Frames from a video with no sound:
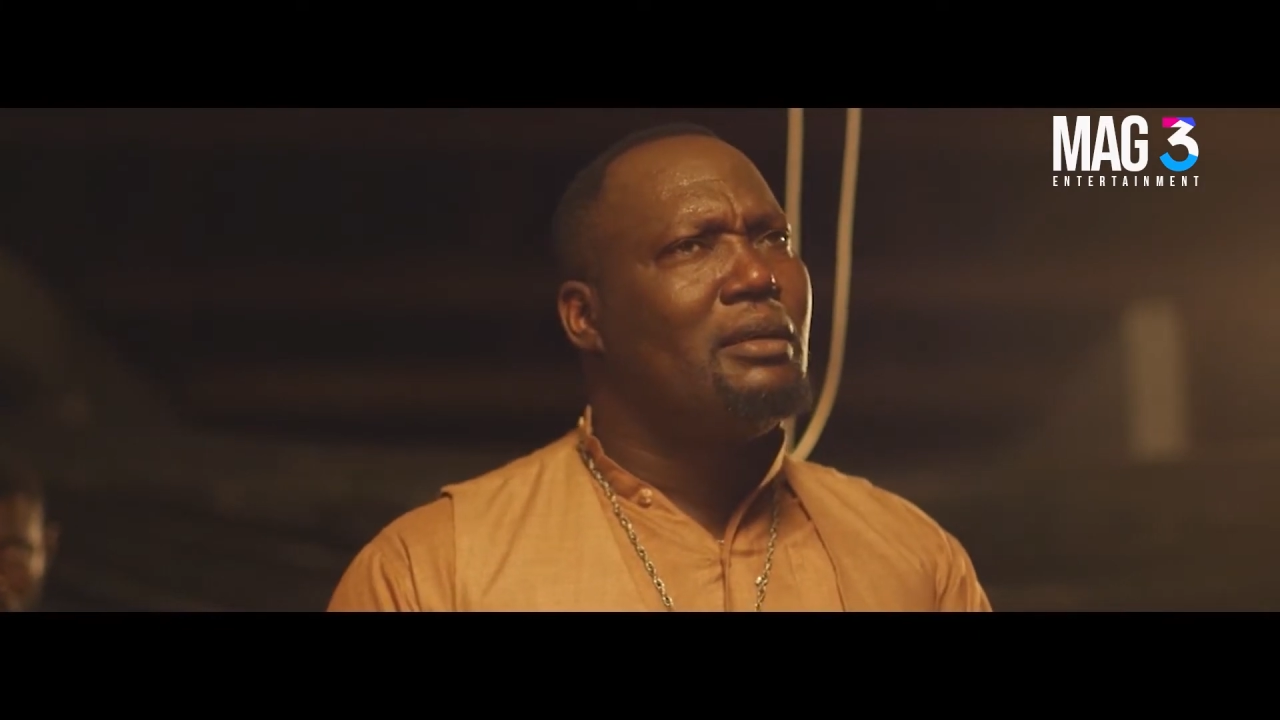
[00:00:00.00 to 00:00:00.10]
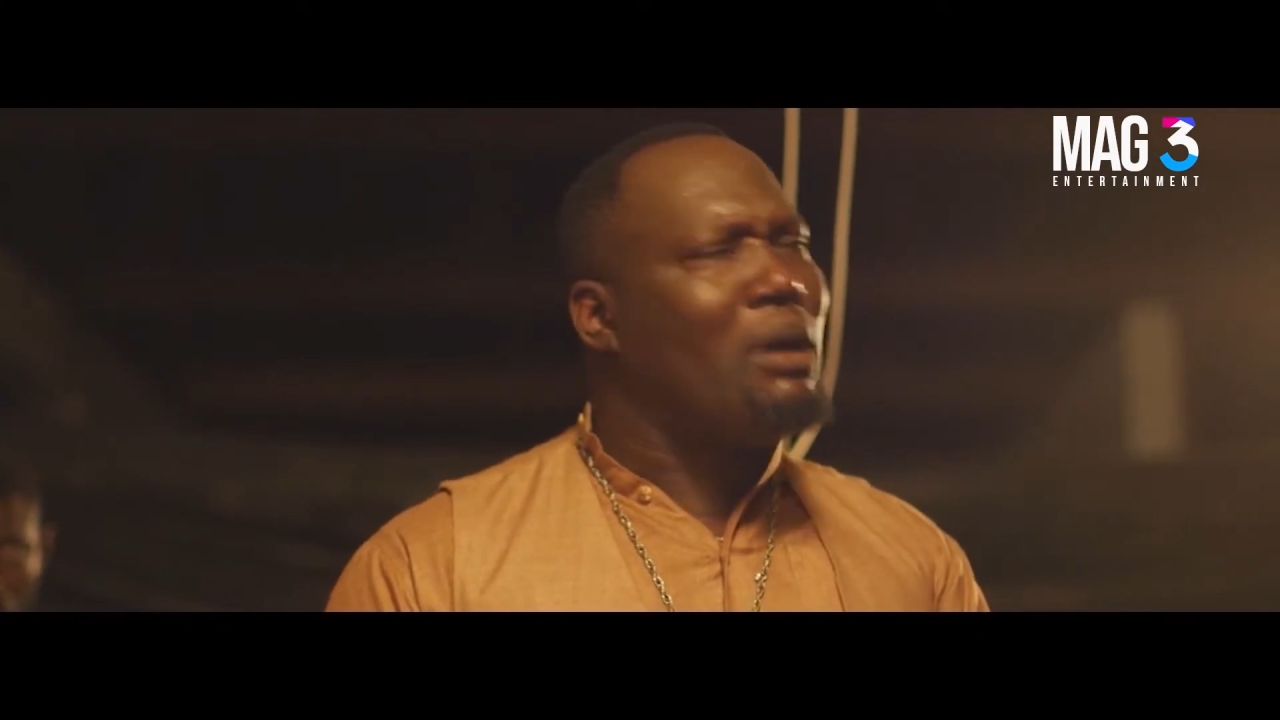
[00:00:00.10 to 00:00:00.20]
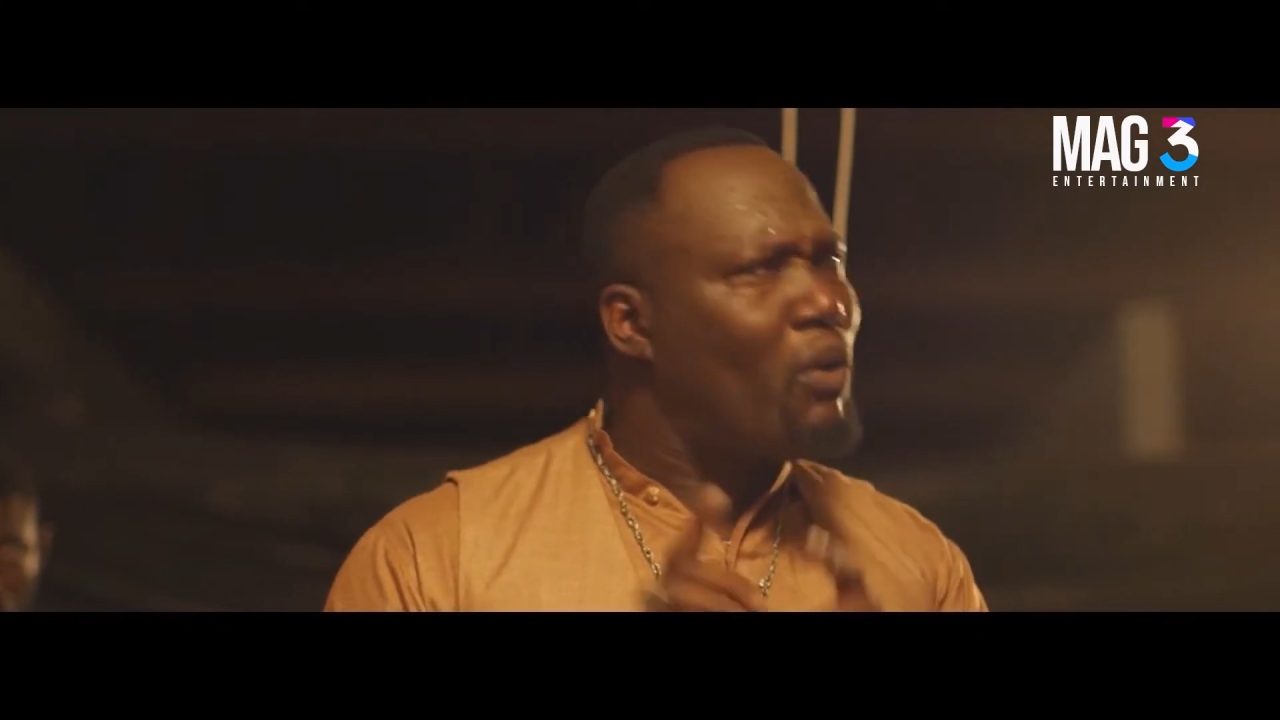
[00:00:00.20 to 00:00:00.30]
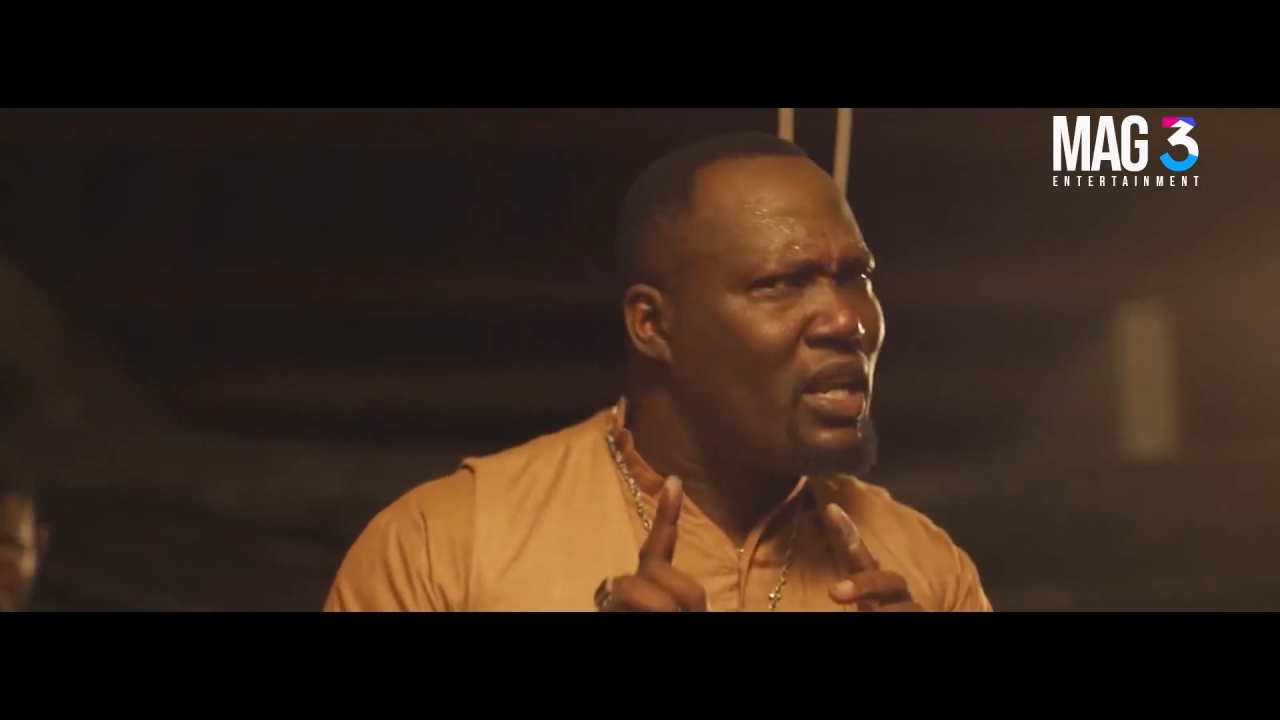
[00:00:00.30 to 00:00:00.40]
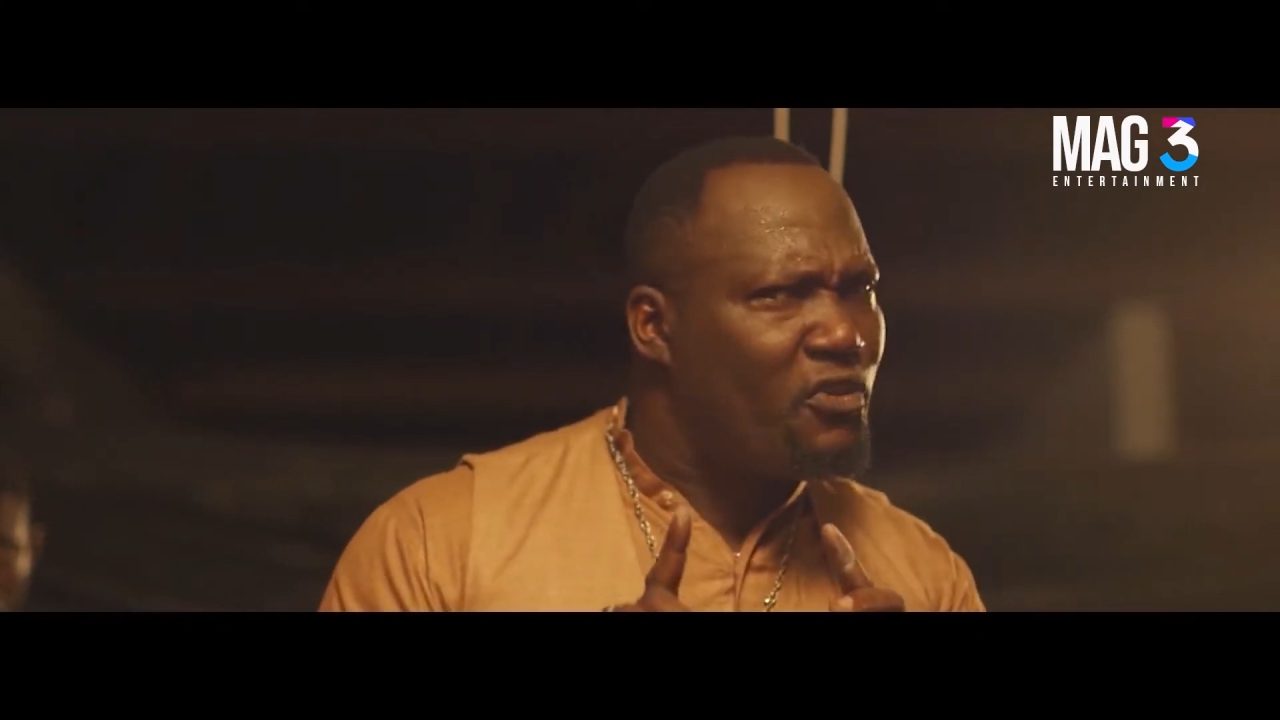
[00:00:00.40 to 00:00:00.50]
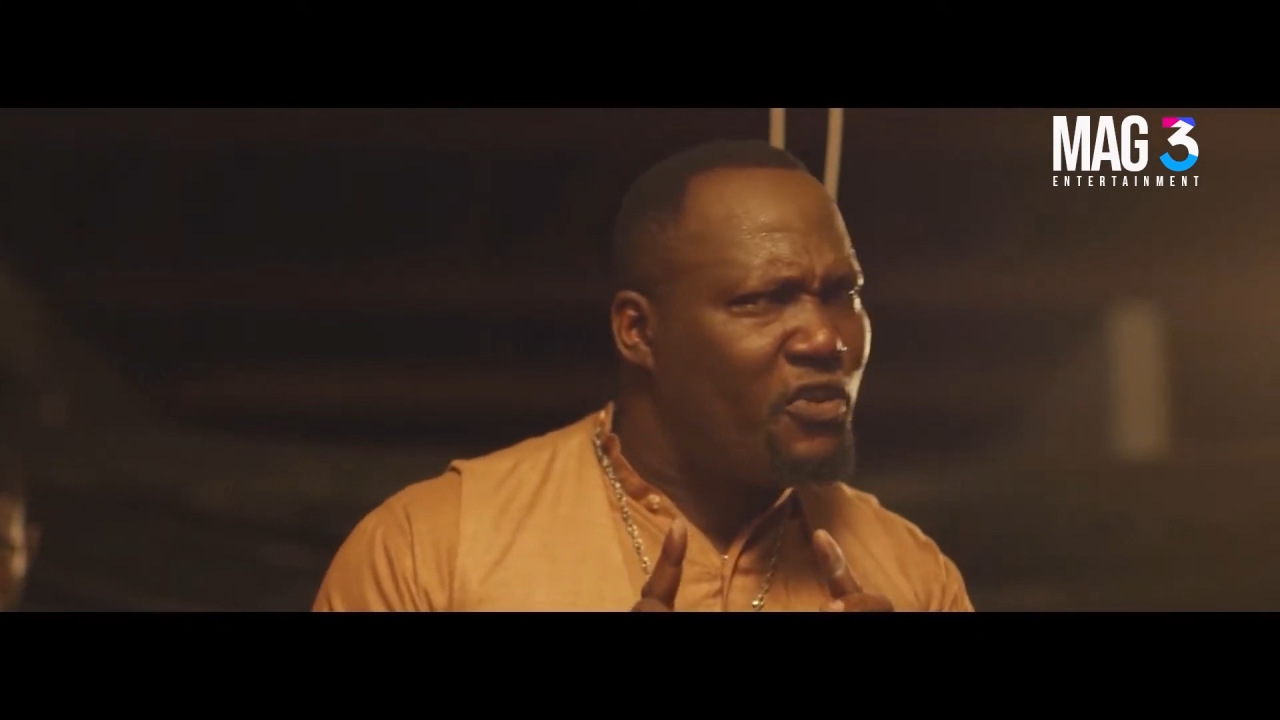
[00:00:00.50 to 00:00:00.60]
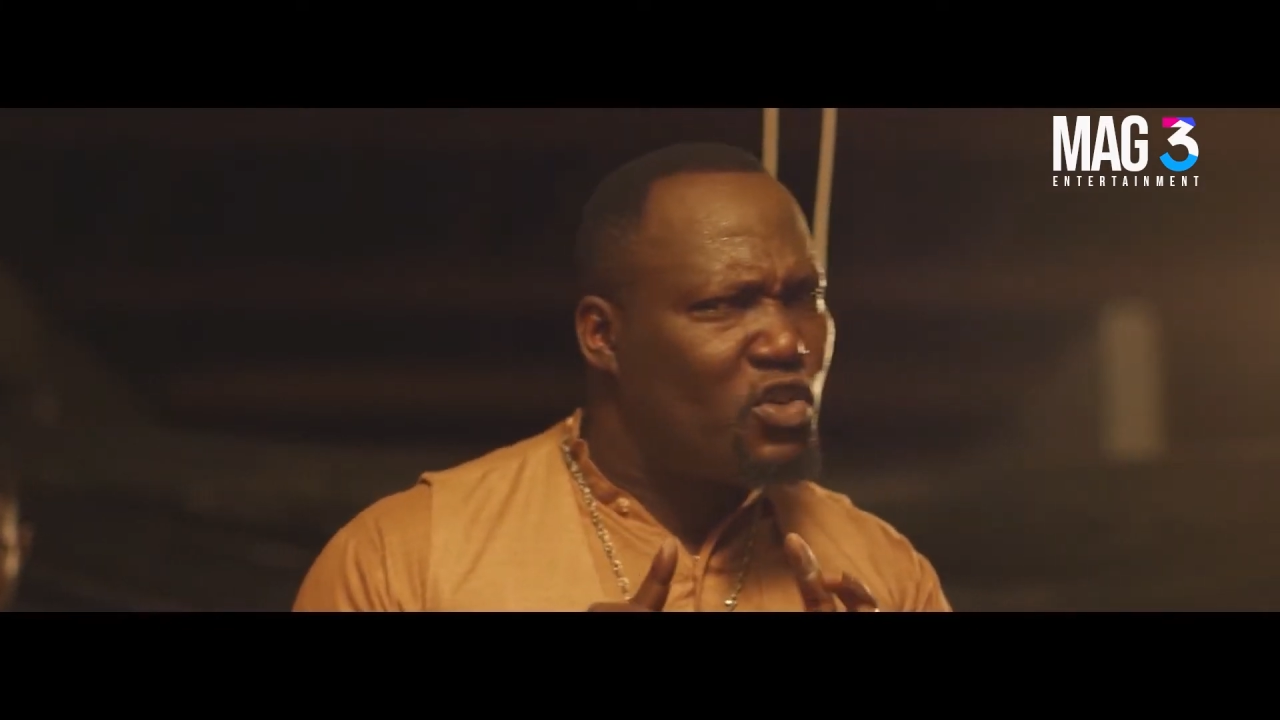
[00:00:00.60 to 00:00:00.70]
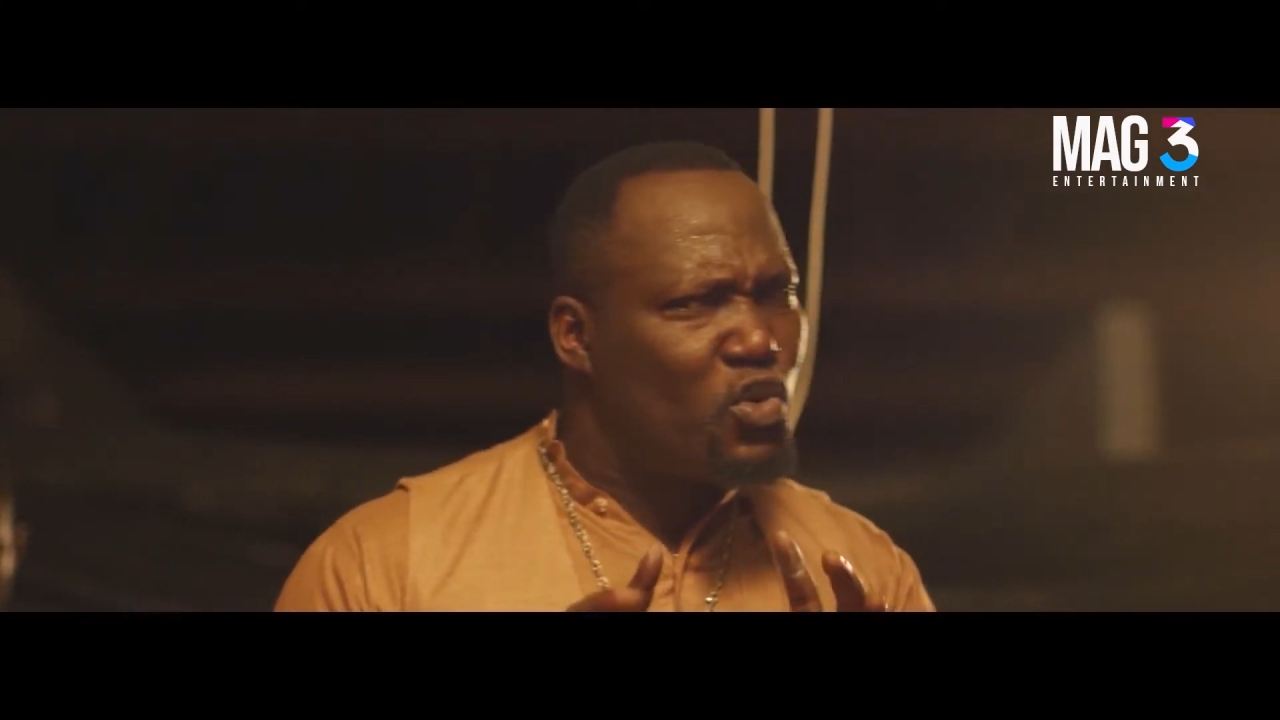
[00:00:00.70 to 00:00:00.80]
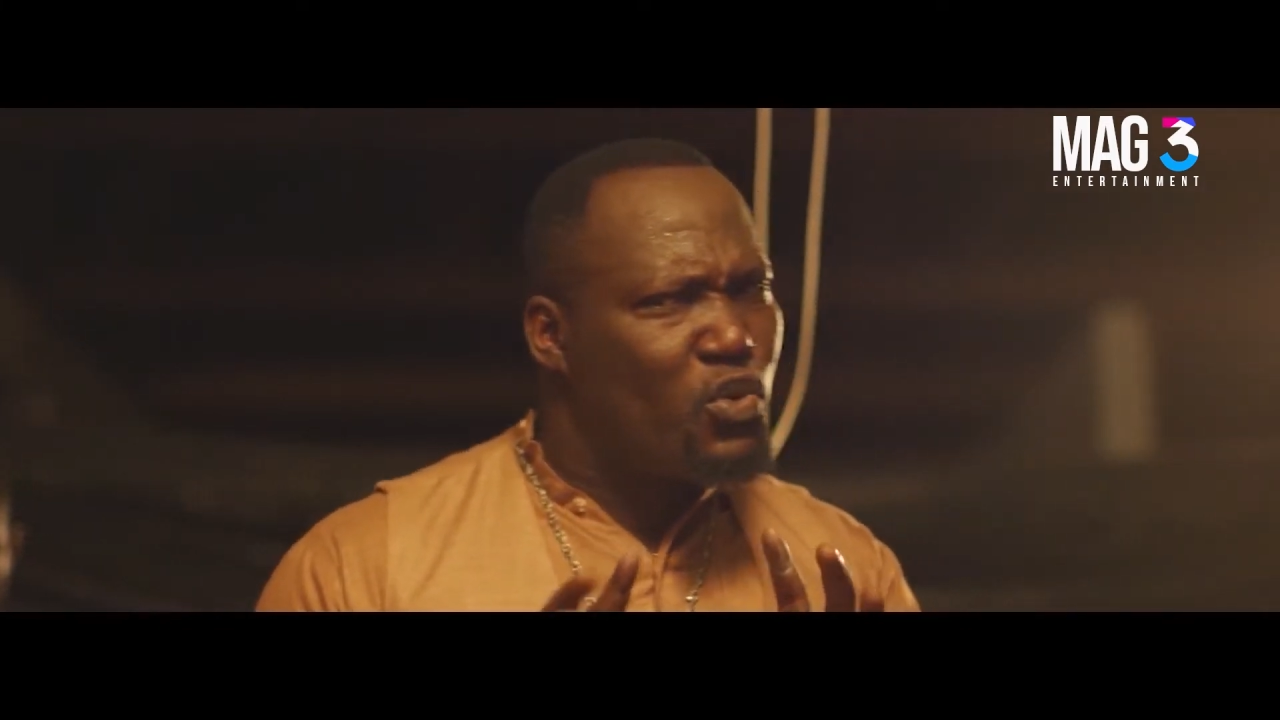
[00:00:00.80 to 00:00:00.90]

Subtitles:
But what they fail to